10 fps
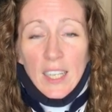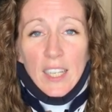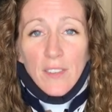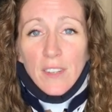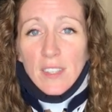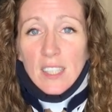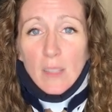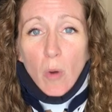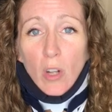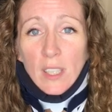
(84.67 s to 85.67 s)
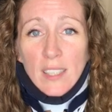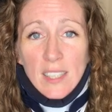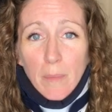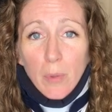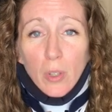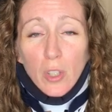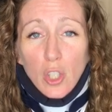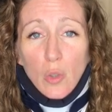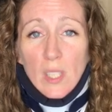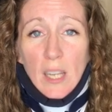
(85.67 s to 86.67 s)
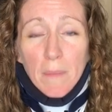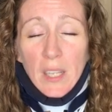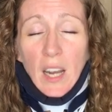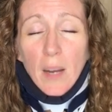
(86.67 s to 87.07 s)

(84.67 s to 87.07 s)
Even if it's small and simple, do something.